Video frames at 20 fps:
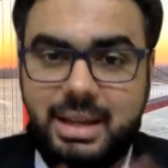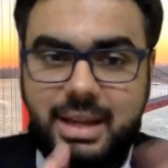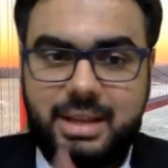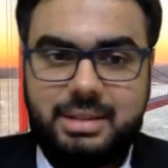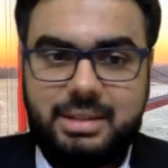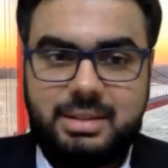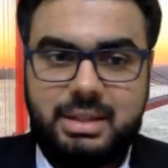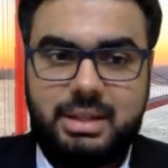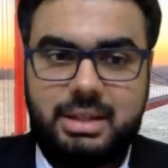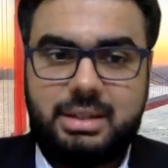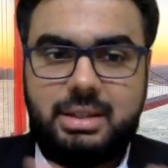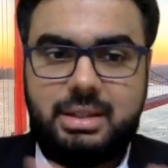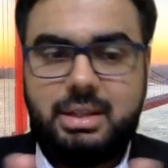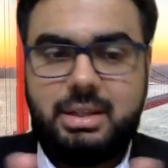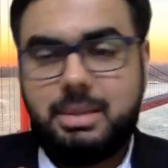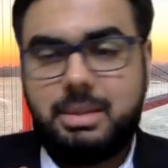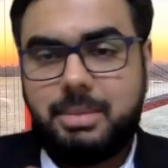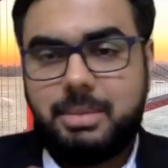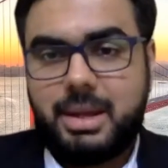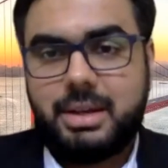asset in
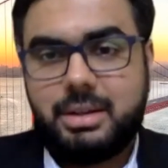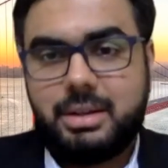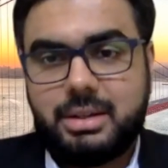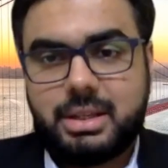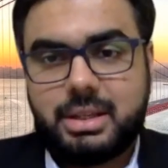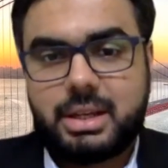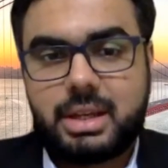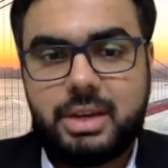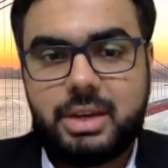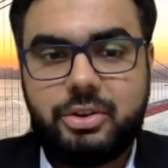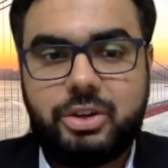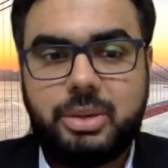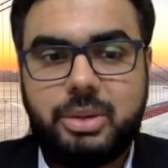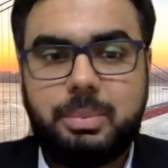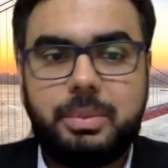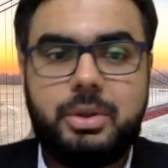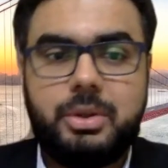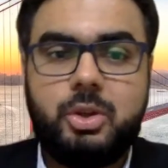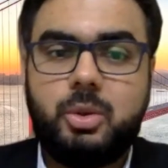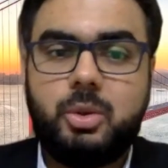a manner that can reap
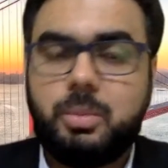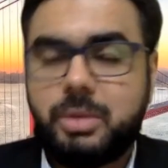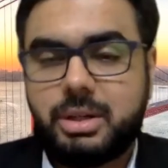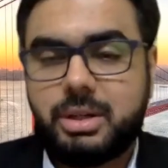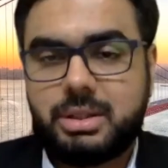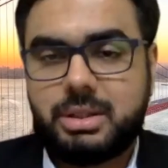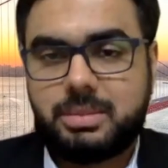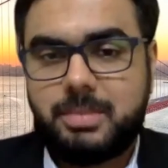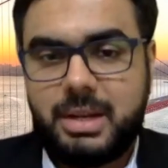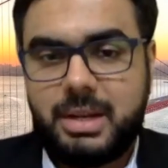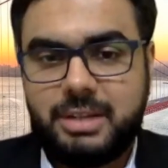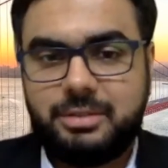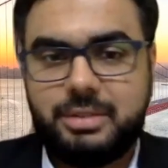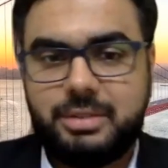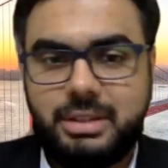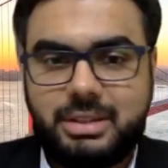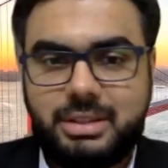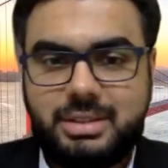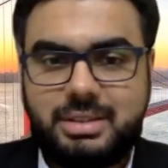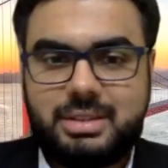numerous
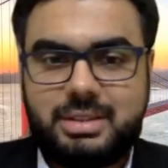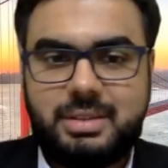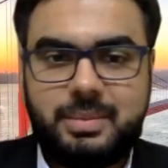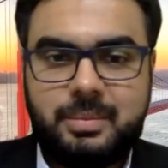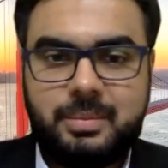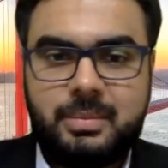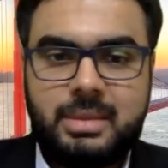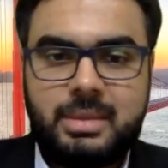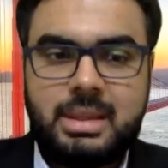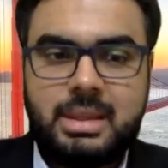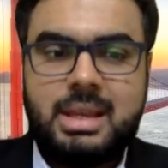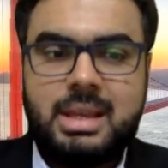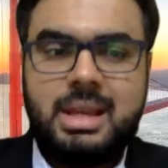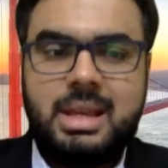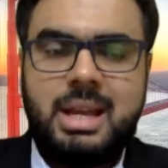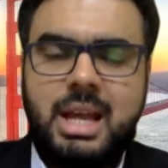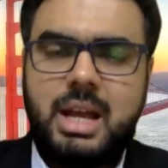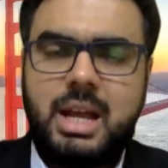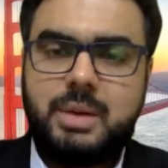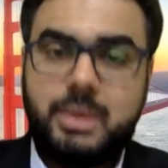benefits.
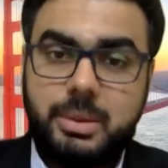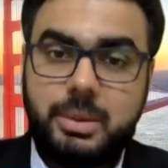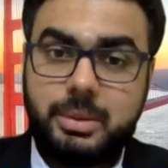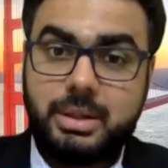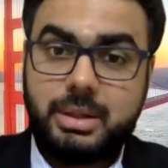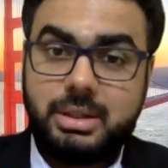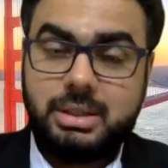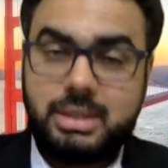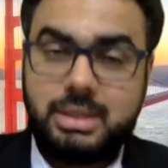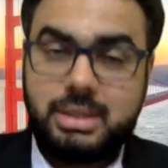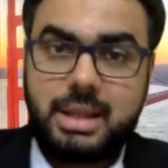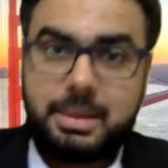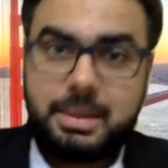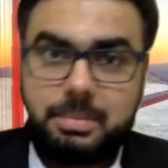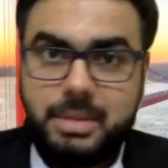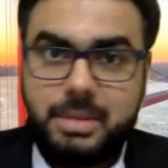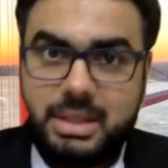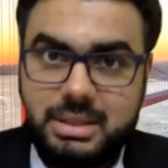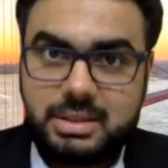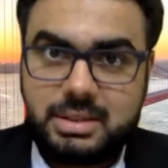However, that
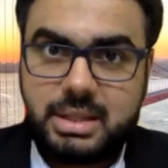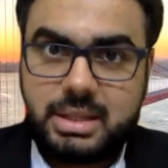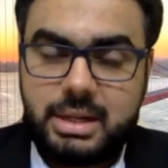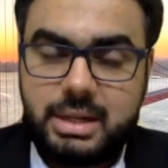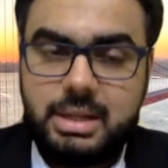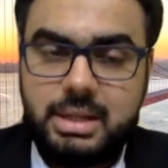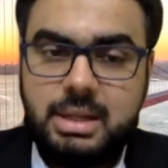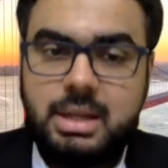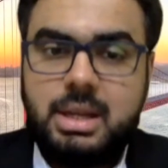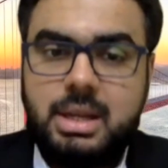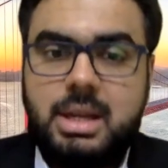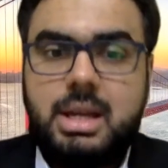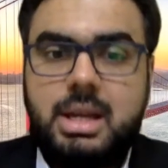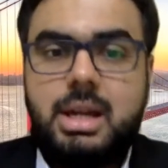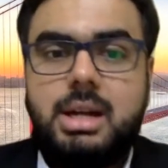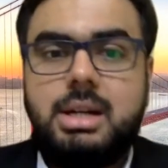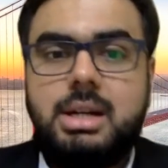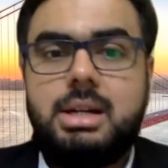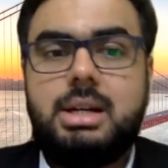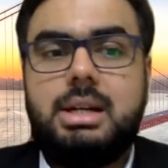being said,
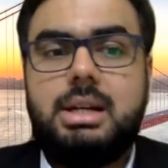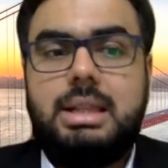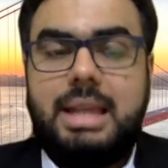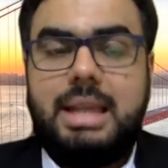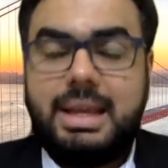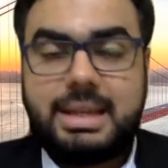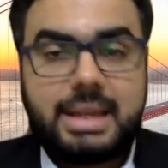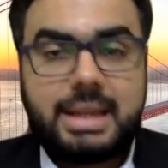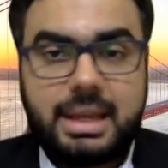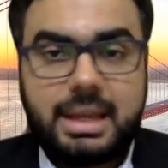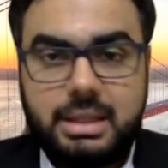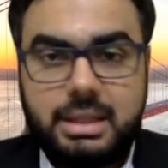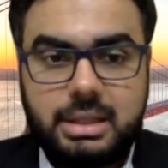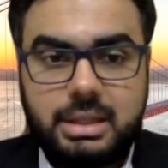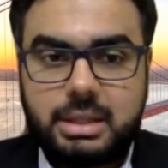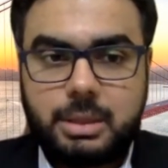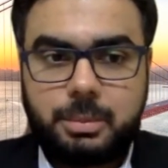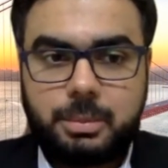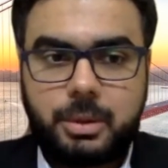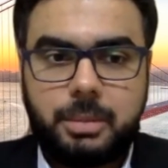like any
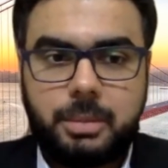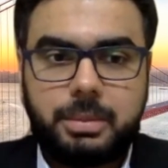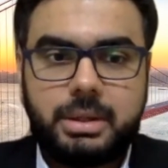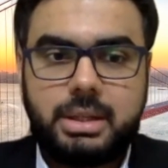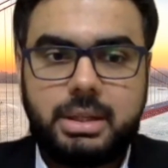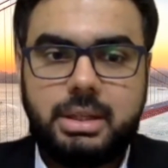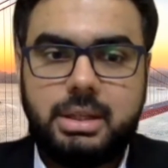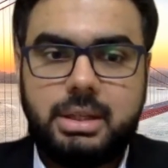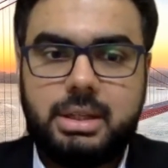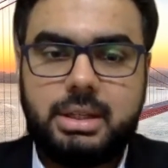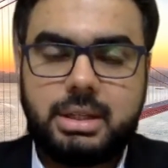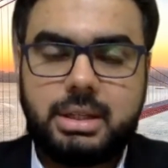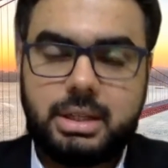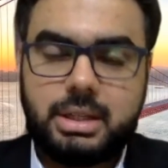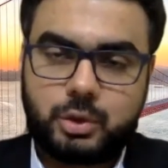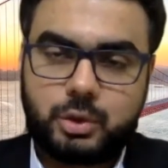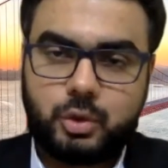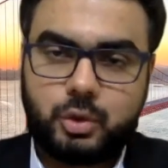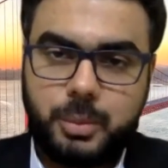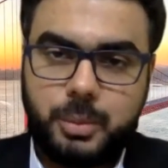other property,
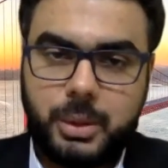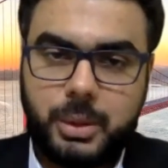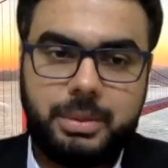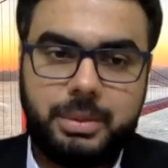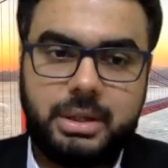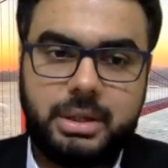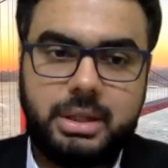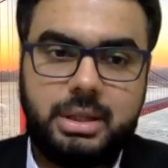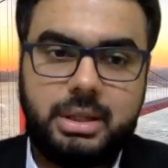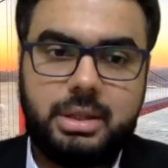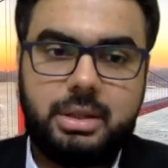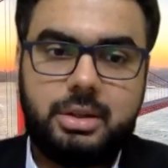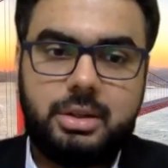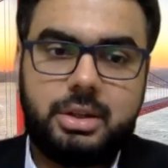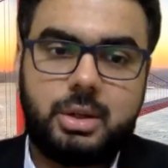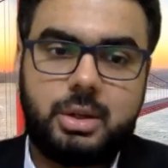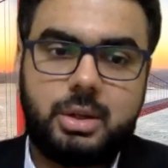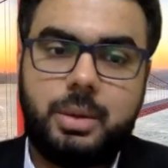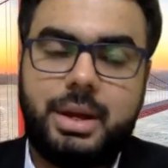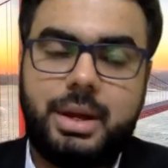intellectual property
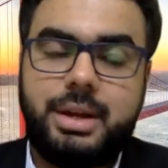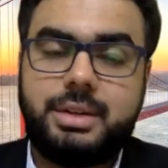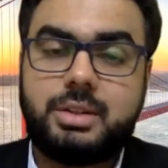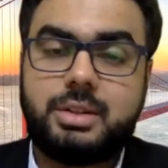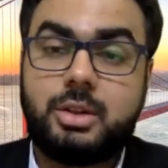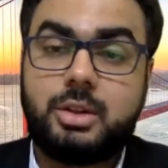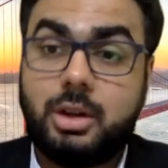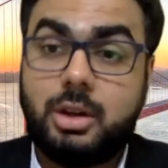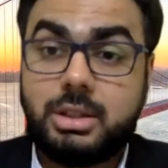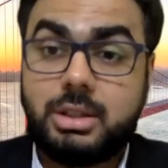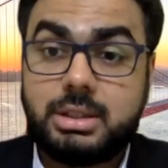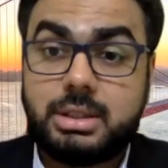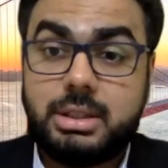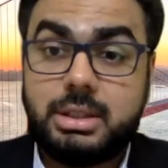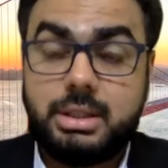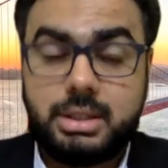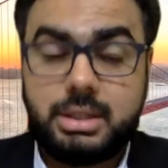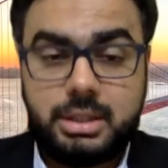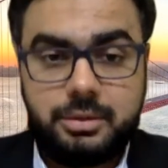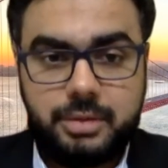requires
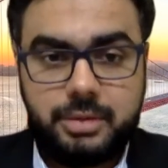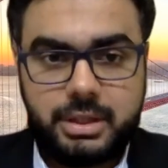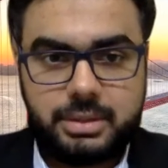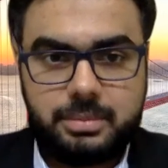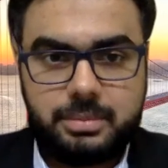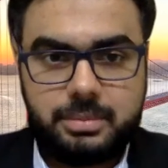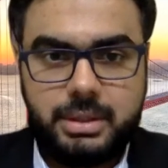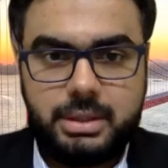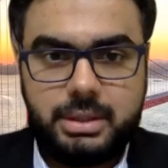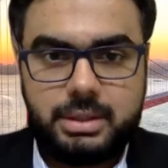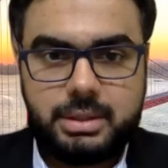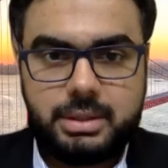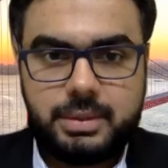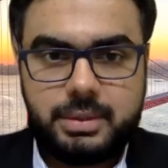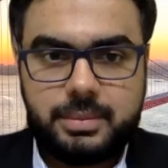constant investment.